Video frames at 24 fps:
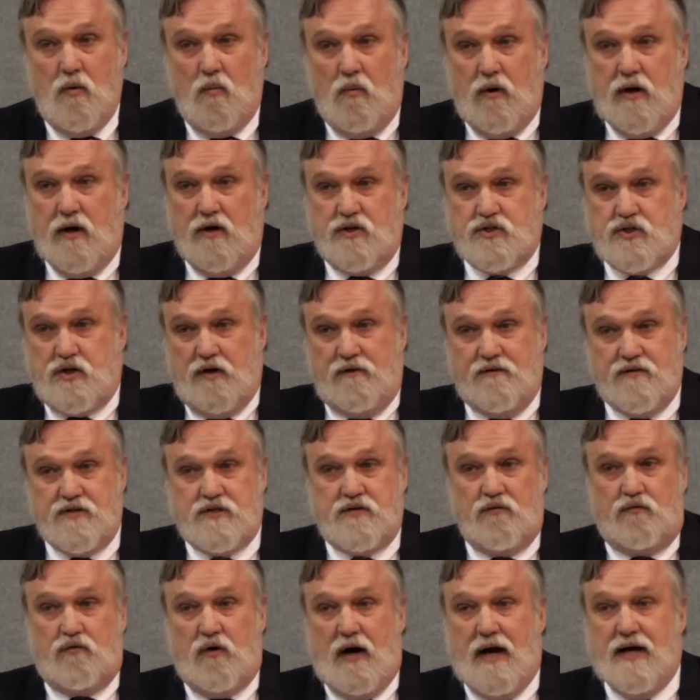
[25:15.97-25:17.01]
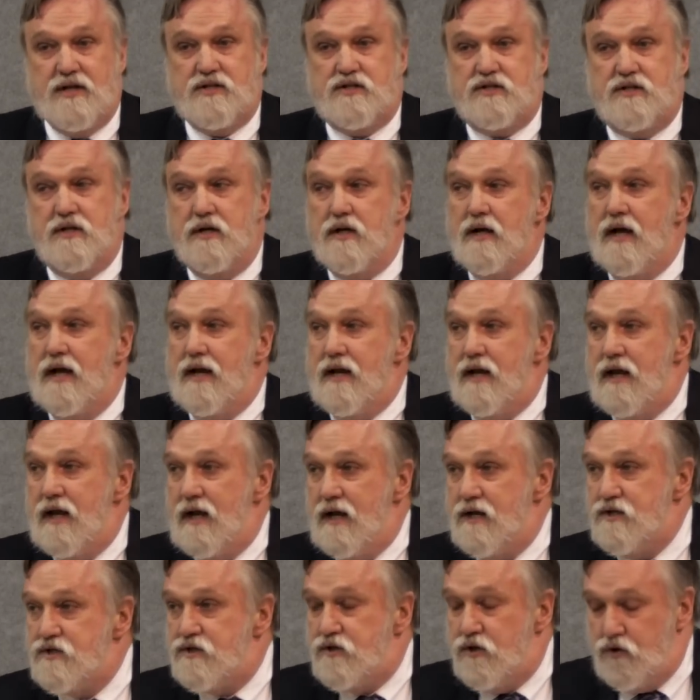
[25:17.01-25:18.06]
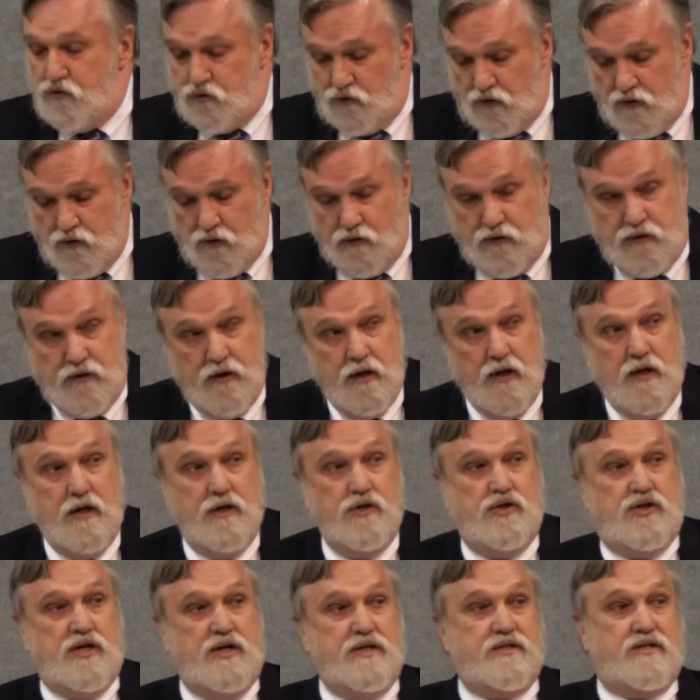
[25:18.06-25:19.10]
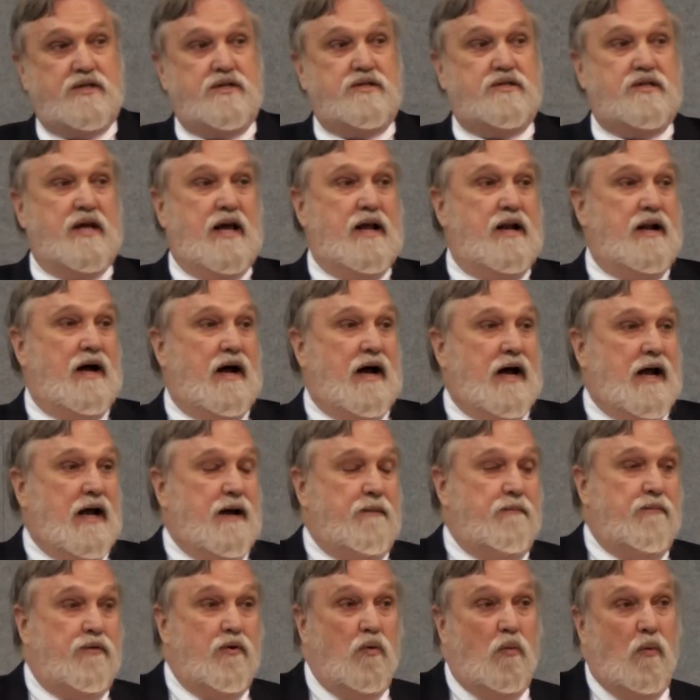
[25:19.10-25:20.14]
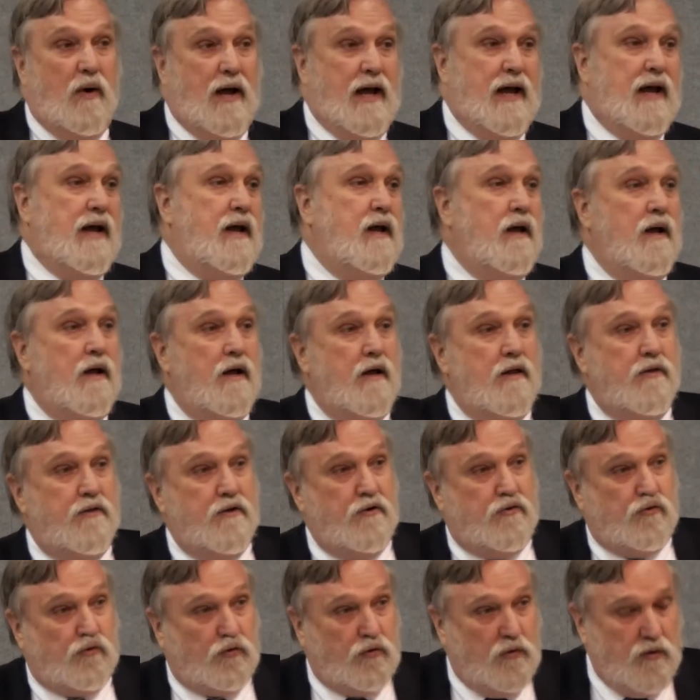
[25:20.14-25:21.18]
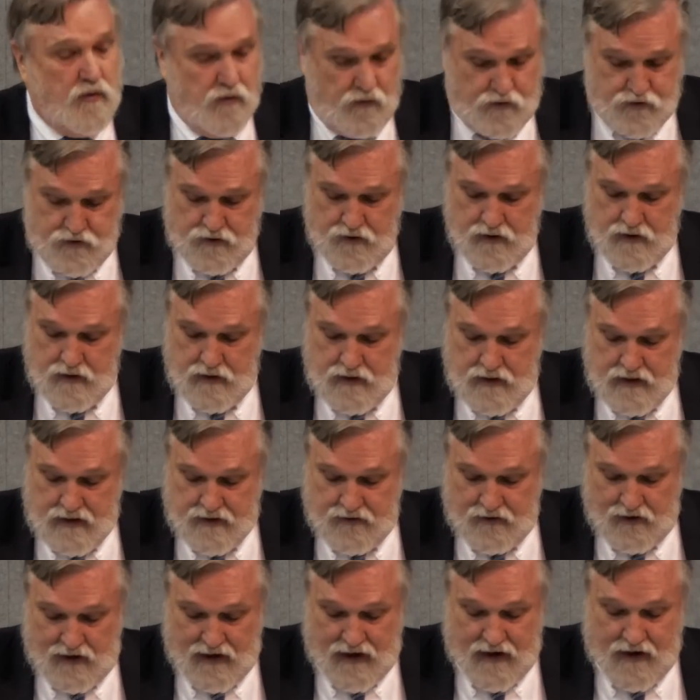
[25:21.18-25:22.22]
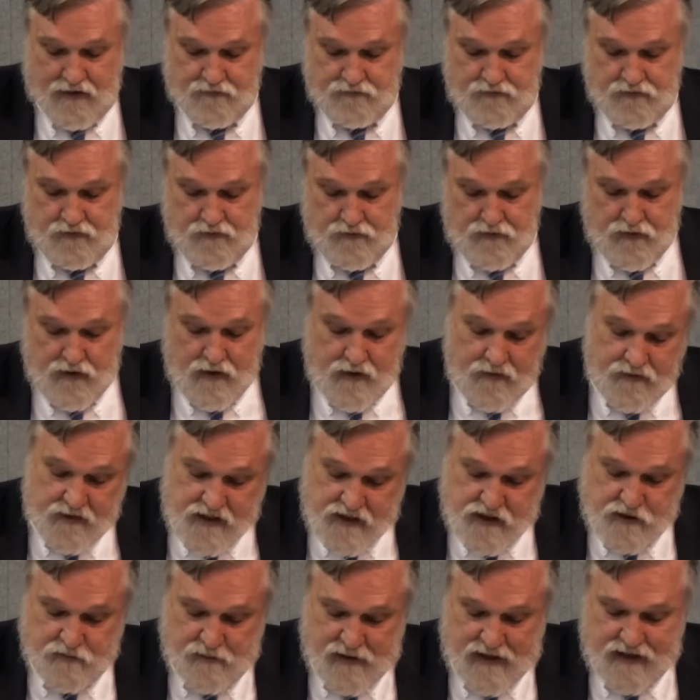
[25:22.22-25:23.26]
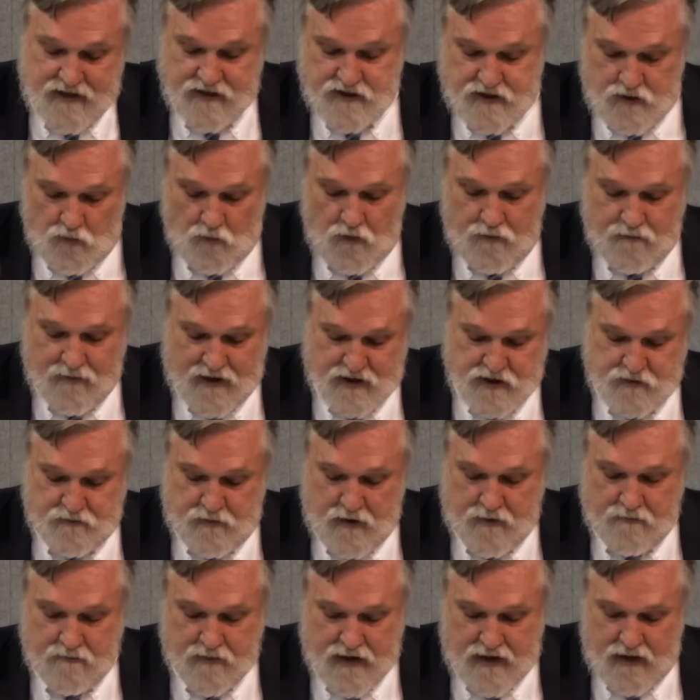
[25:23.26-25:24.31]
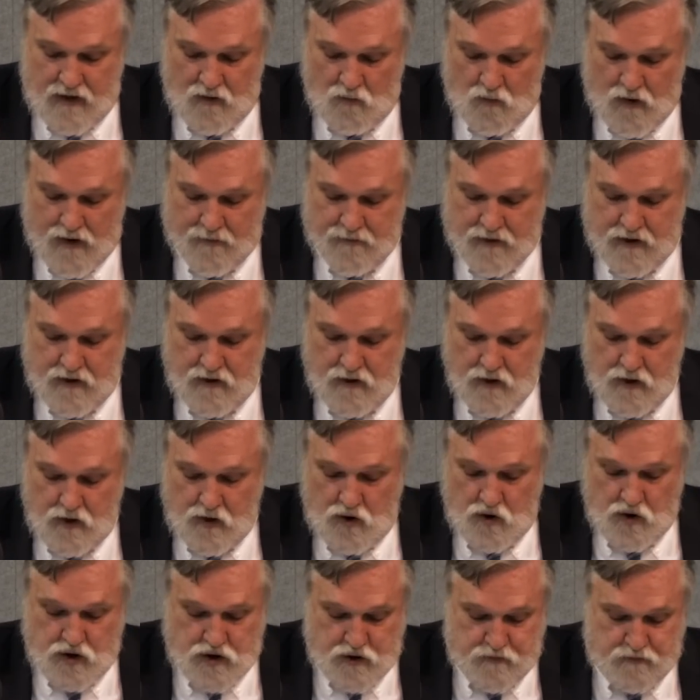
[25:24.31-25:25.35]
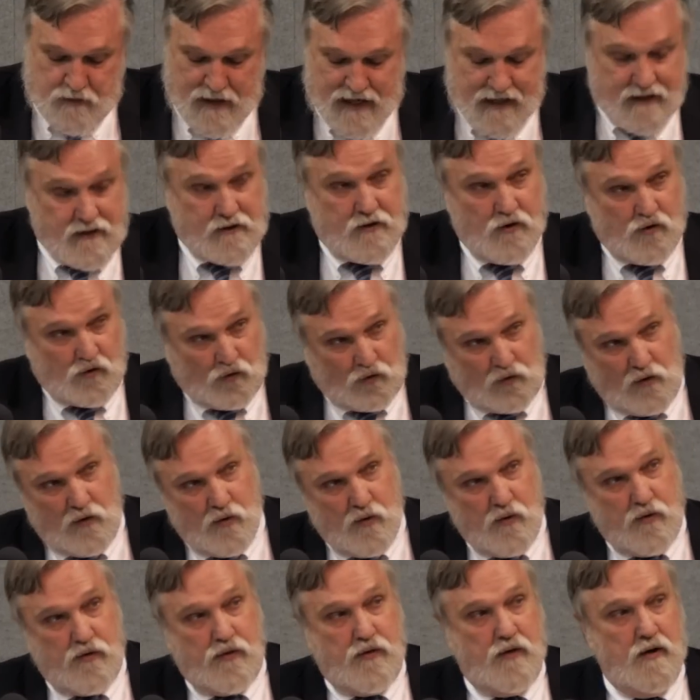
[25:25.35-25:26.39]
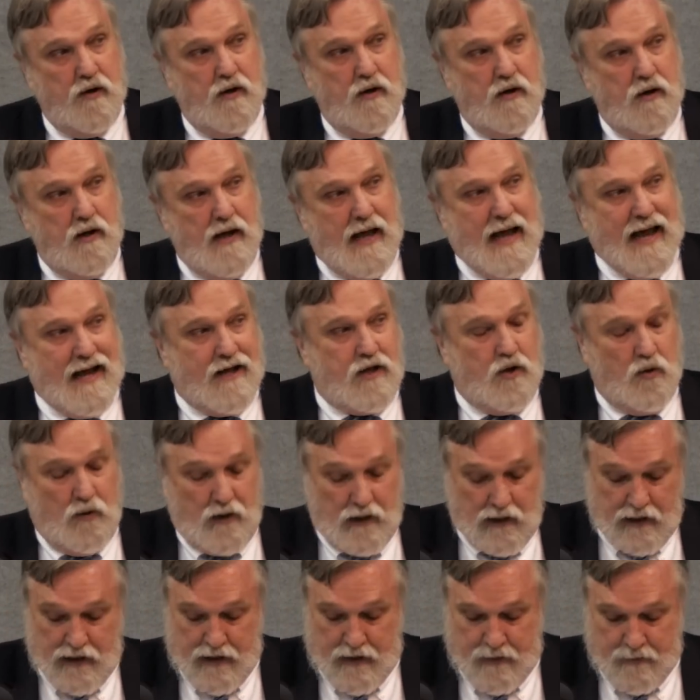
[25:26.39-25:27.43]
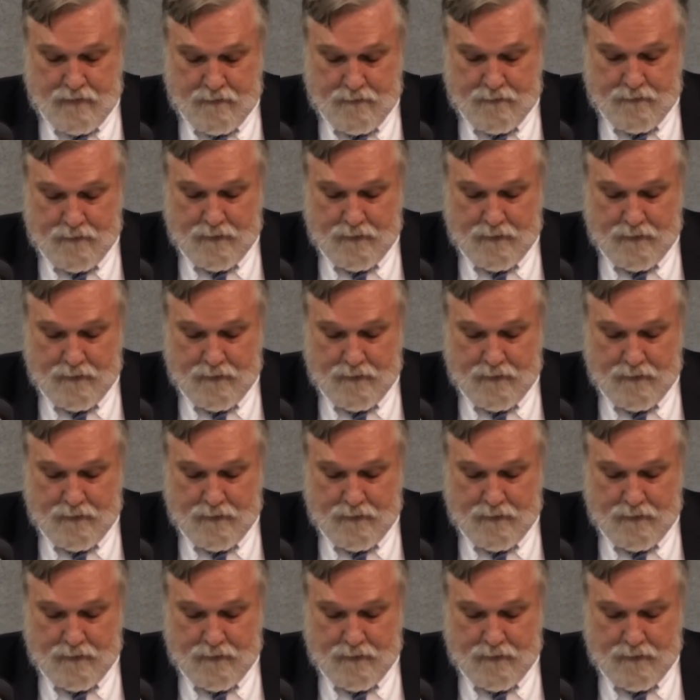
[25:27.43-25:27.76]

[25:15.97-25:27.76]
We are servants of Christ, and he is the truth. Jesus said, I am the way, the truth, and the life. This means that we must be men and women who speak the truth accurately.